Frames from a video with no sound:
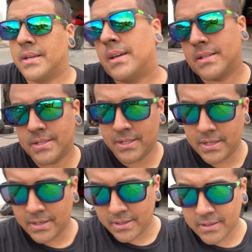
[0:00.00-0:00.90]
It's
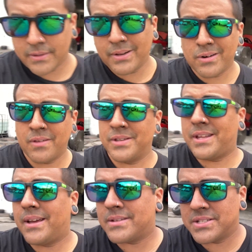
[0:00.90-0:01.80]
later on in the
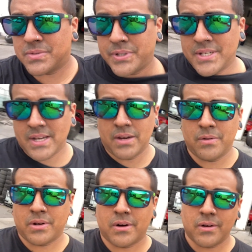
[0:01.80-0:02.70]
day since we did dyno a
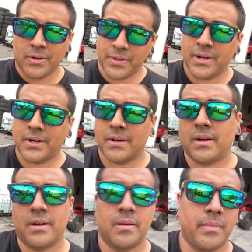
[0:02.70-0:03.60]
car earlier,
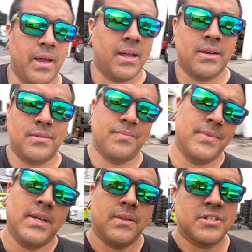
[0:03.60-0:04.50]
and
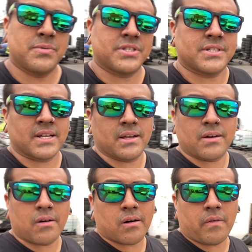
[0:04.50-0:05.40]
this was the second
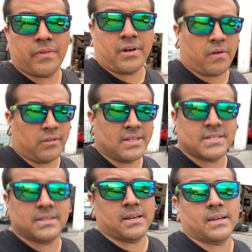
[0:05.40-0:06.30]
car on the list
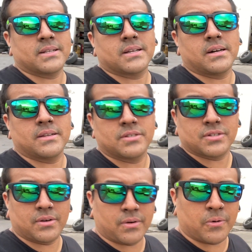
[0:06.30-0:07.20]
today to get done.
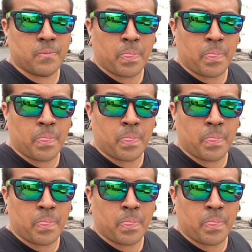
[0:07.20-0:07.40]
So